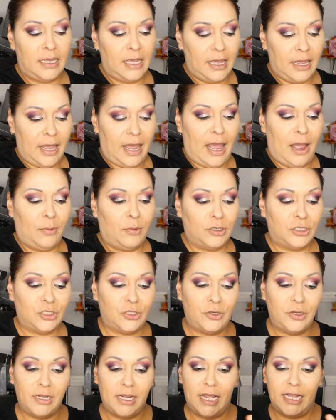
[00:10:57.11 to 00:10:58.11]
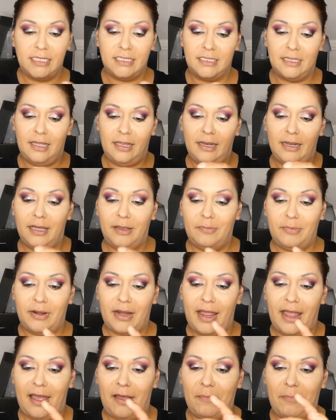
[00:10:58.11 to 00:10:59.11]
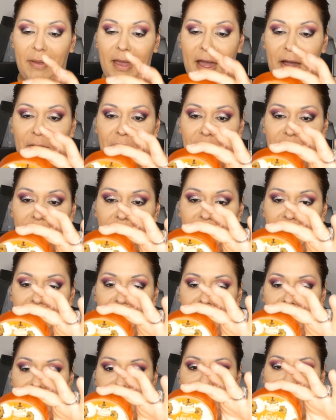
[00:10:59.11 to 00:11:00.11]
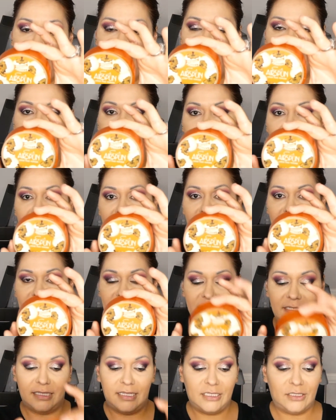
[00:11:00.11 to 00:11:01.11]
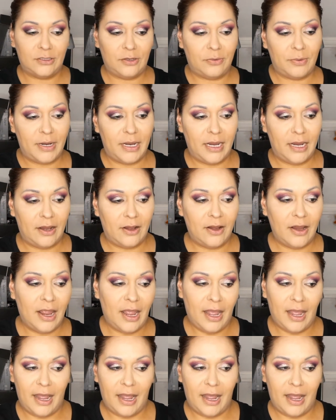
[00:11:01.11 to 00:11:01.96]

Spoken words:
I will show you guys the lid, but I have powder in there, and it's this one right here.